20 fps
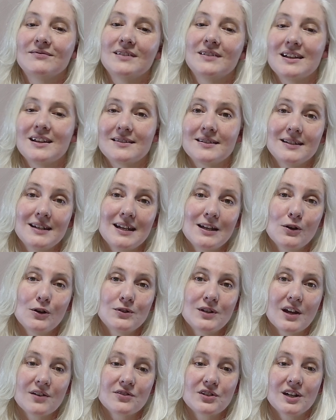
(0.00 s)
It's
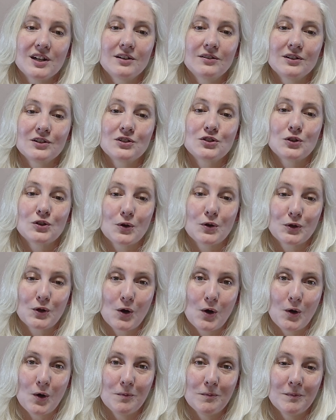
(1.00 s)

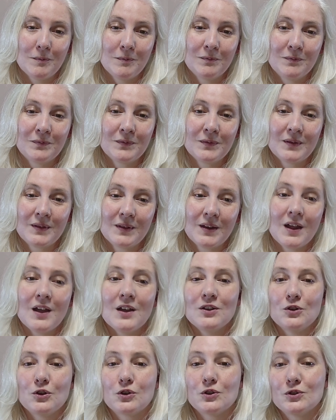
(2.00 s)
neo-english.com.
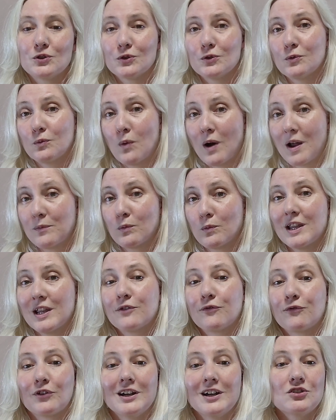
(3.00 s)
You can do 1 week
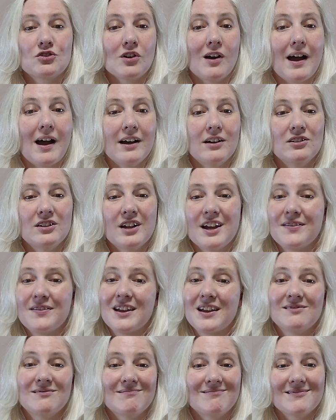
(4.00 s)
free trial and
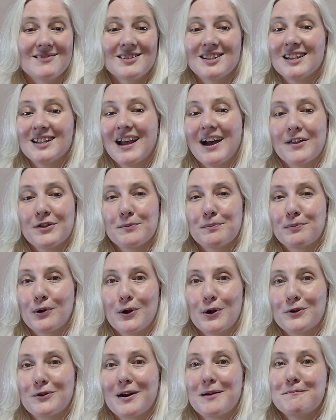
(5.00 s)
then see how the
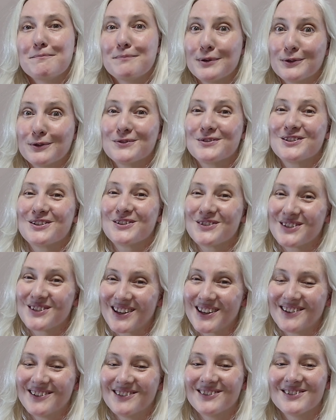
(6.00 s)
program builds your
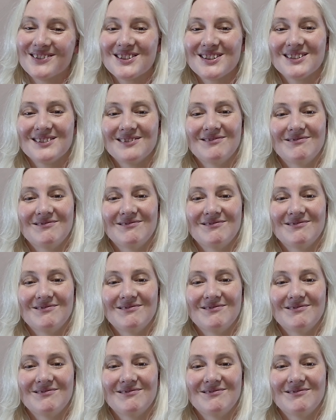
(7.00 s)
skills.